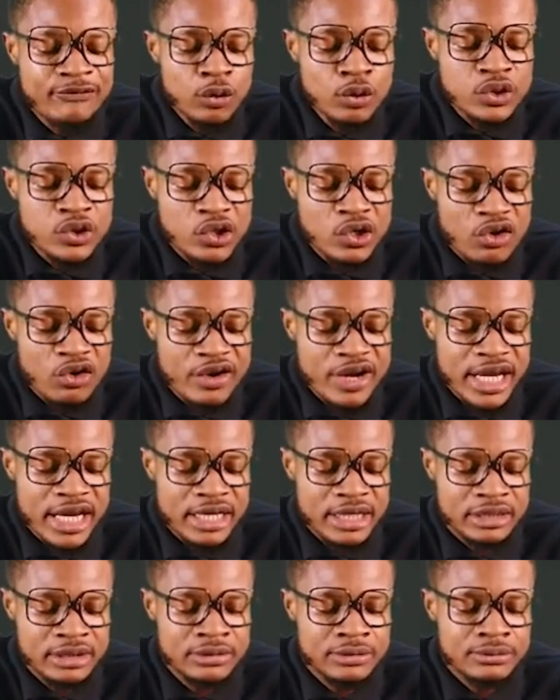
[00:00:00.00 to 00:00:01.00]
full
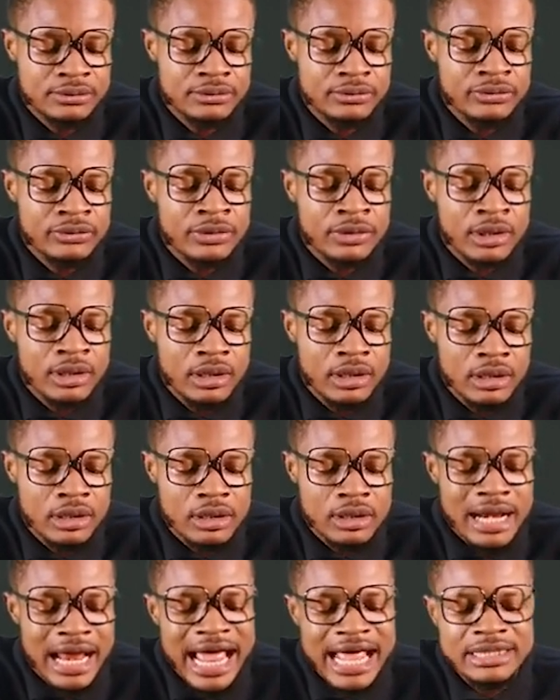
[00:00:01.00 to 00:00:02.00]
screen.
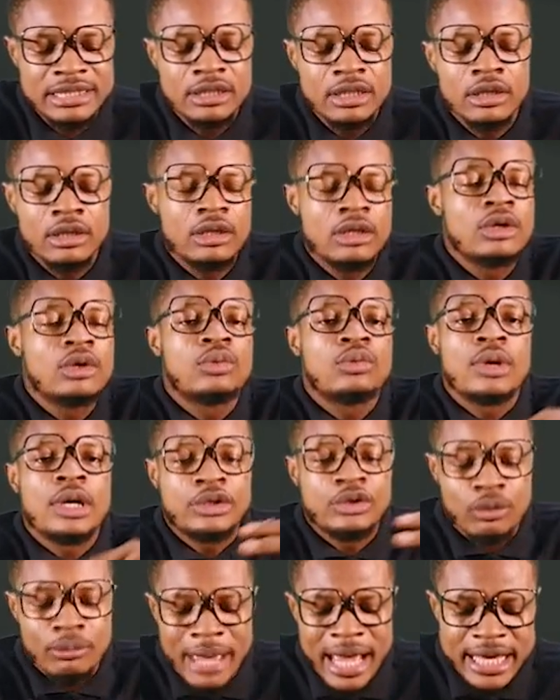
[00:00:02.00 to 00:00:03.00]
Right?
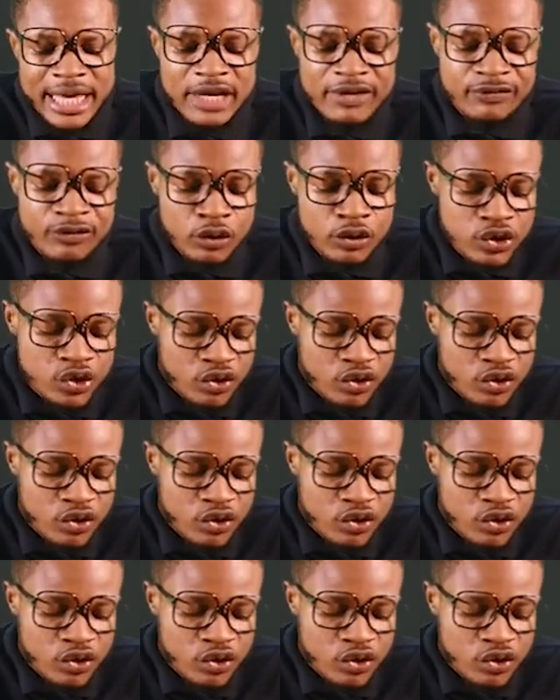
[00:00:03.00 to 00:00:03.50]
Make it full